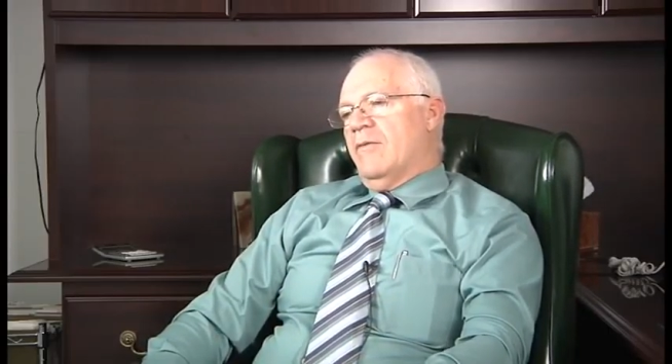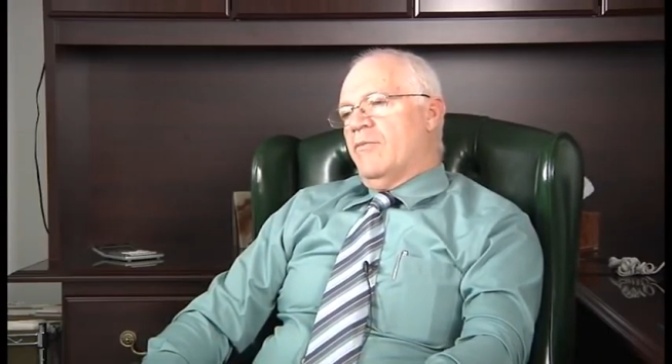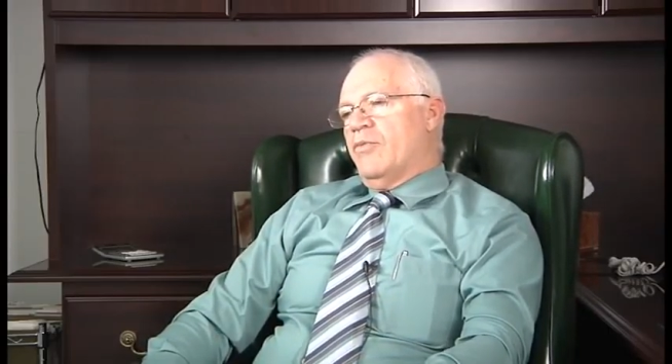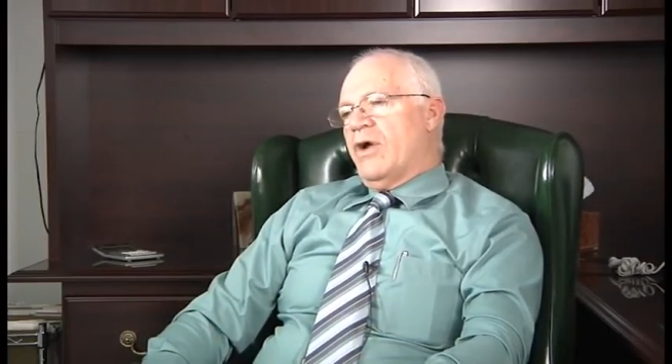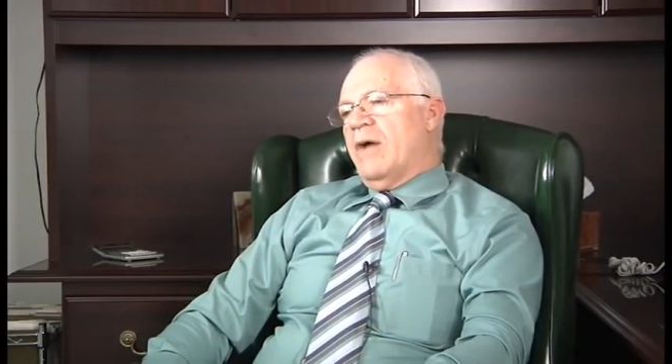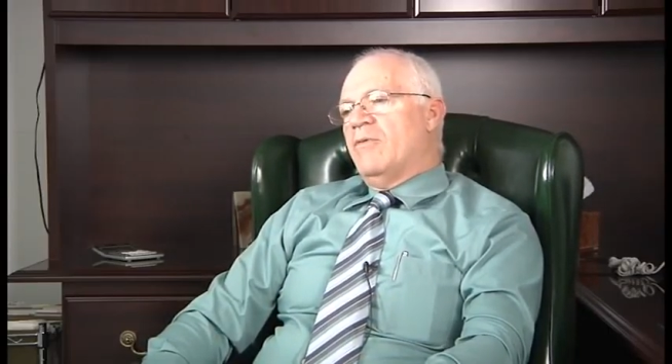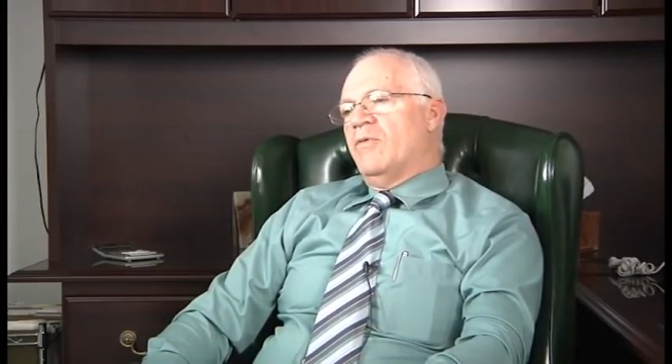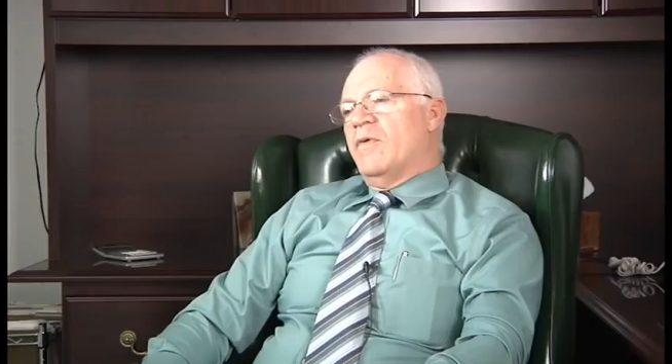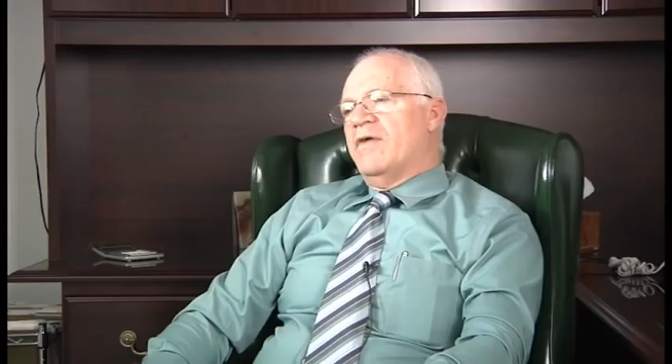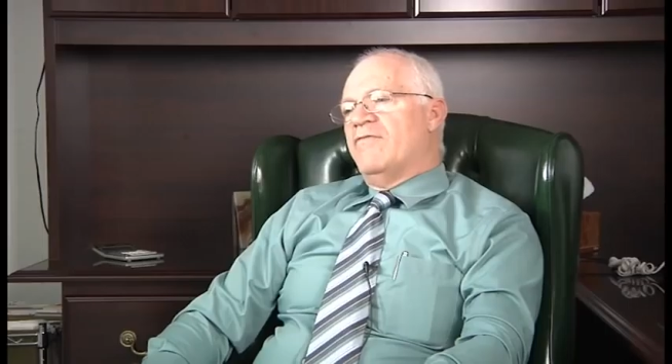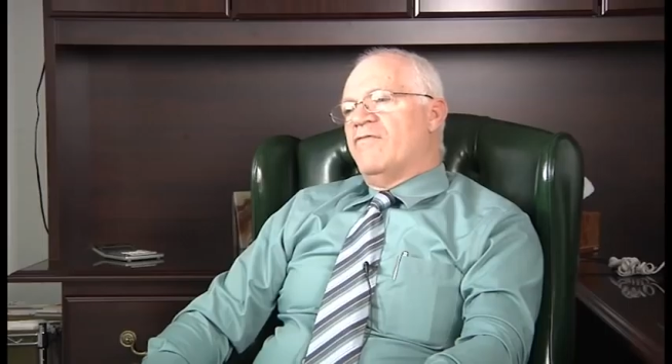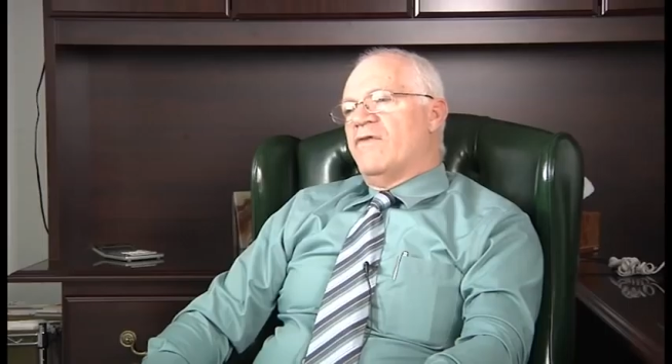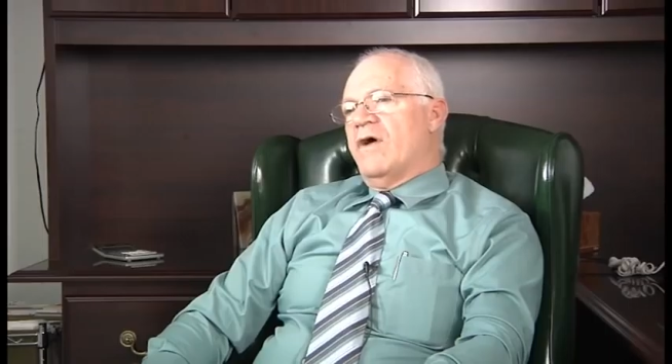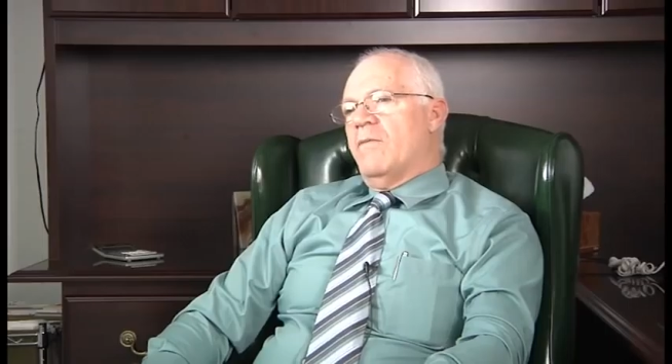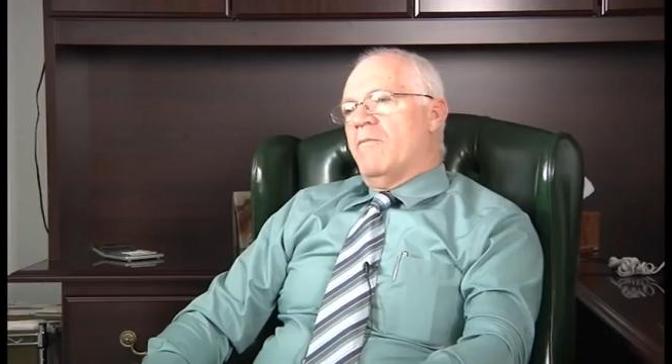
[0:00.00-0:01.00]
Probably
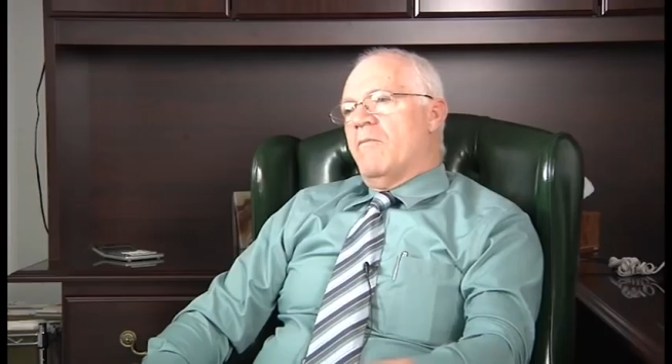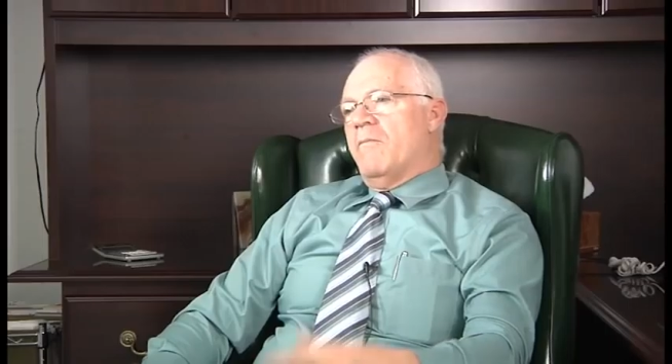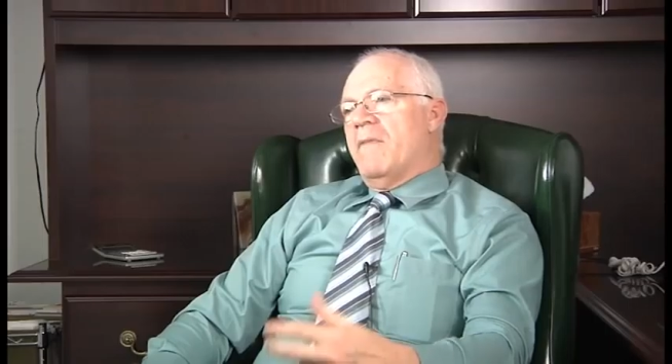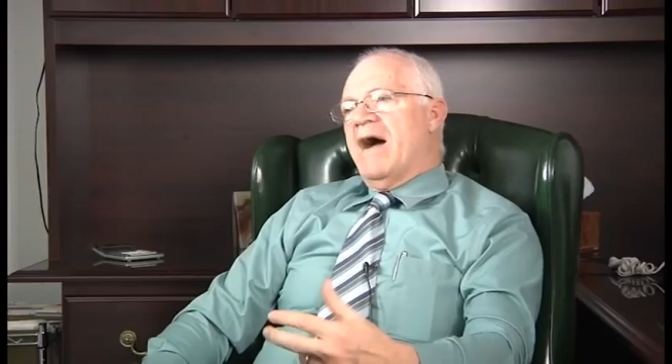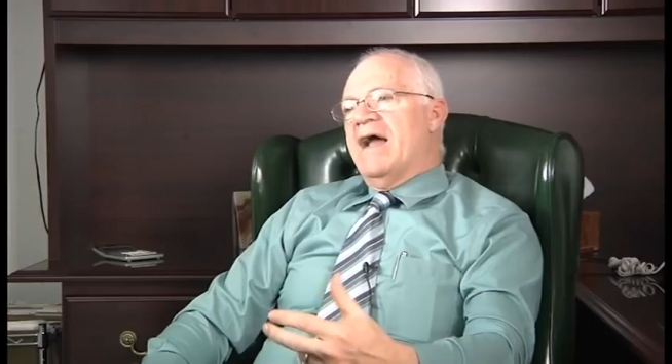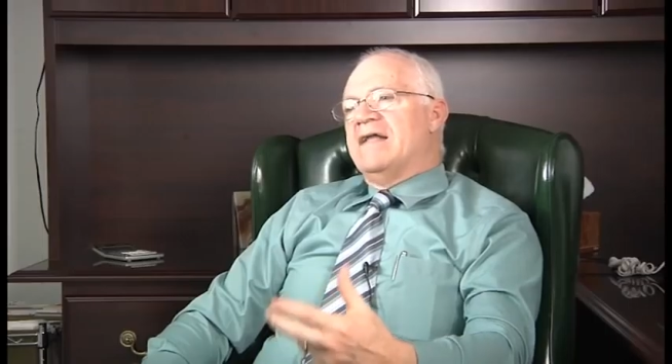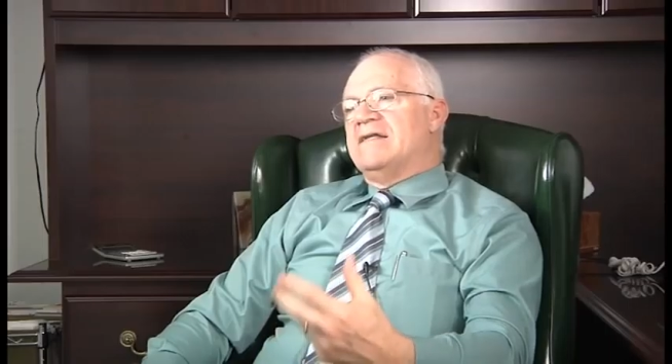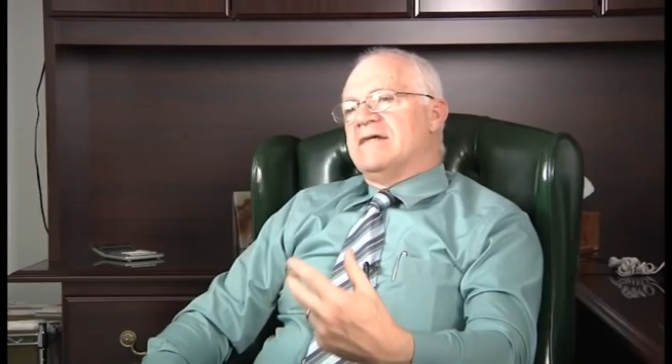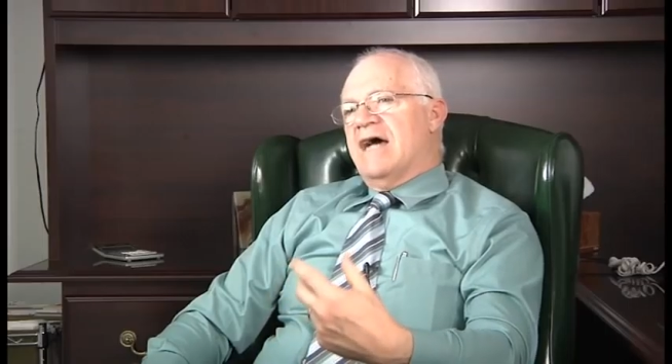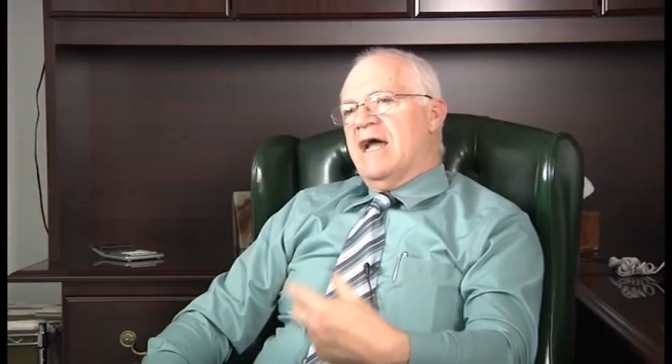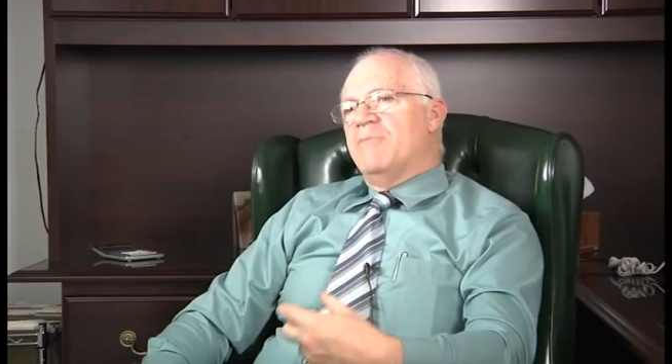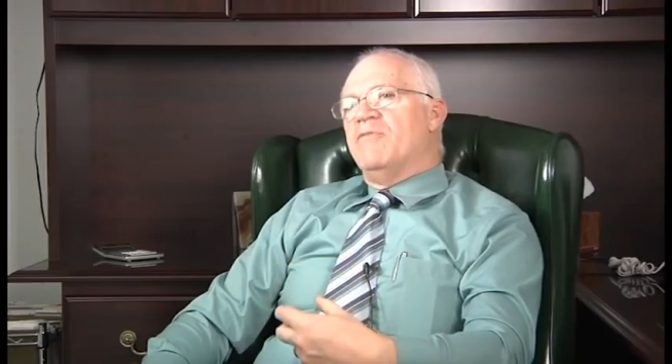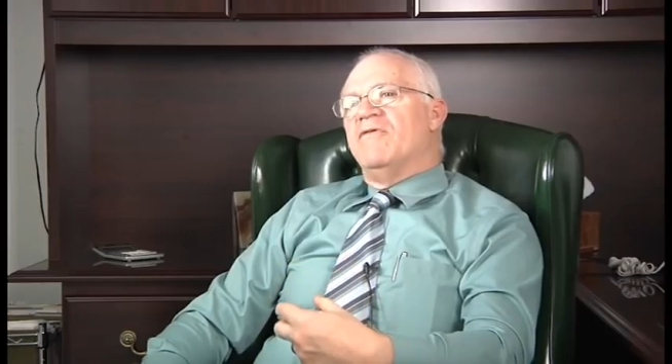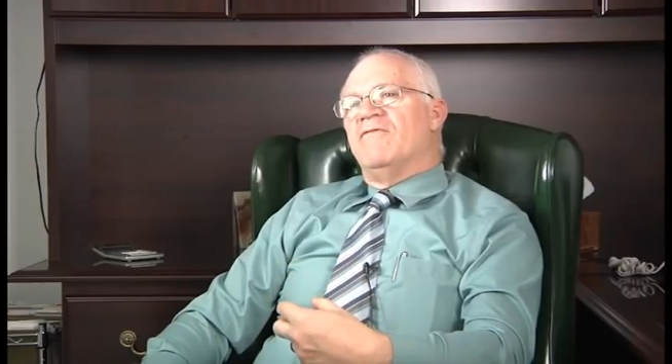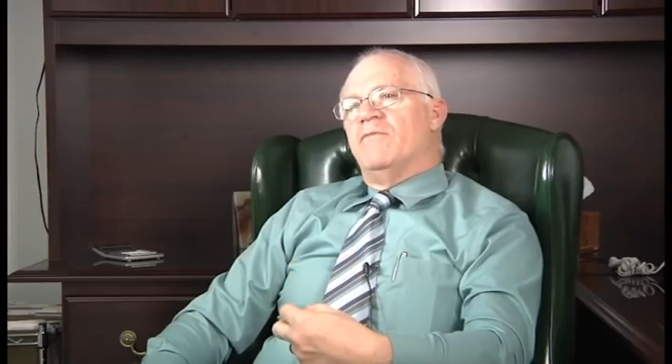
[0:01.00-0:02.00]
from my
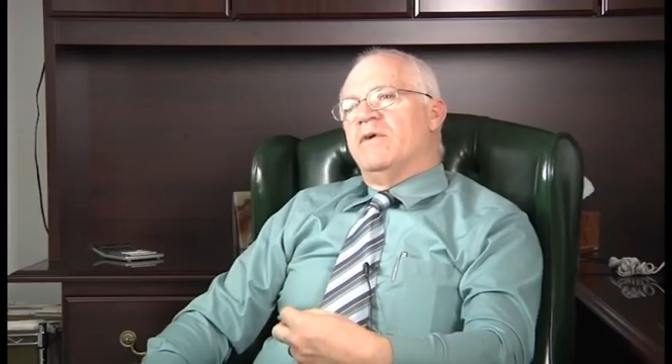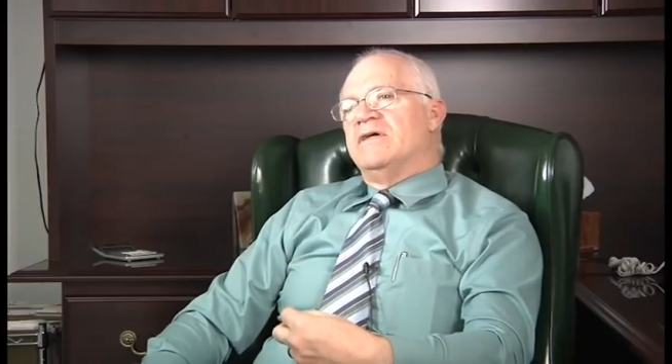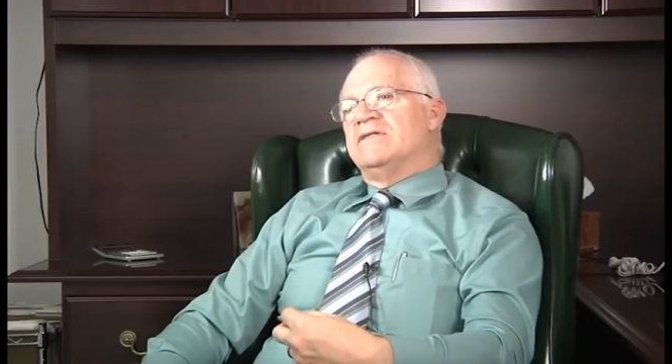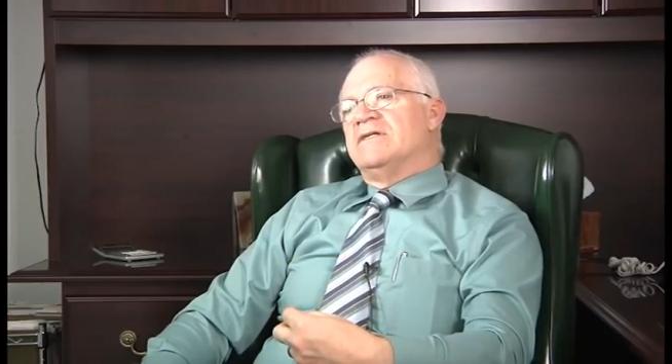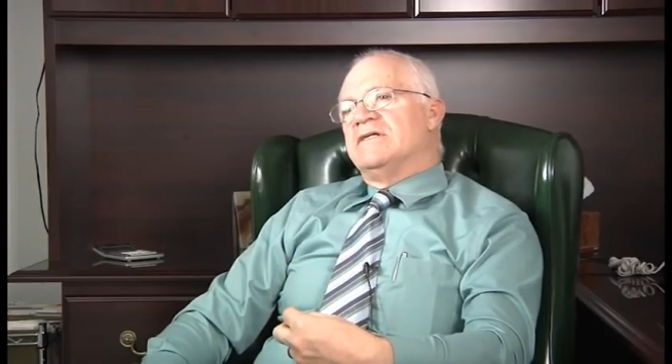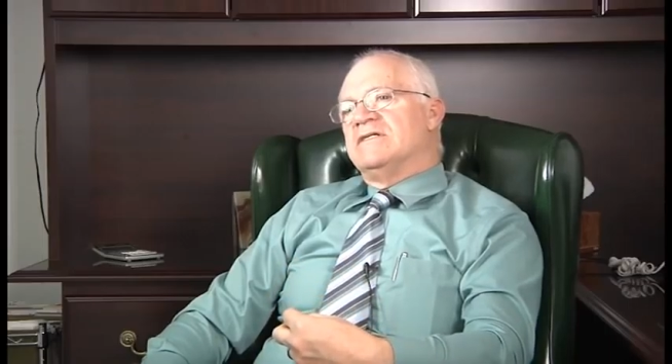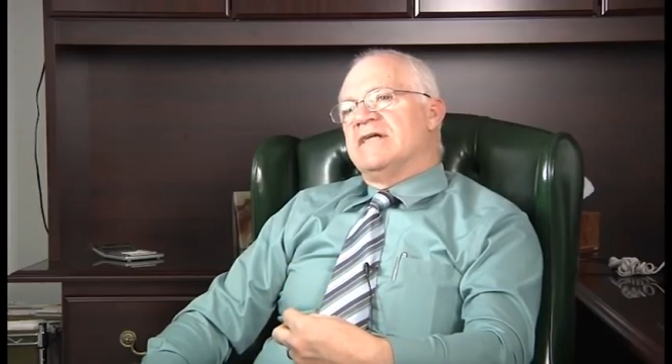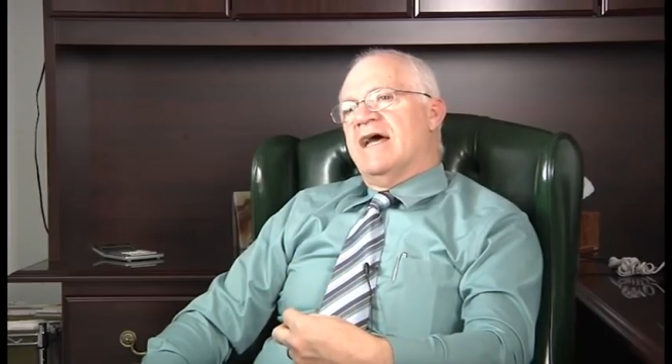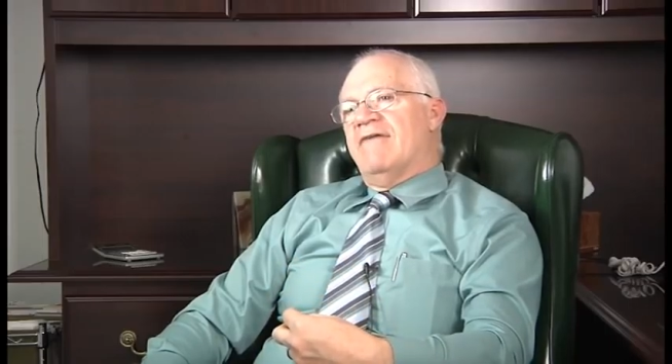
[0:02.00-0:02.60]
type of business,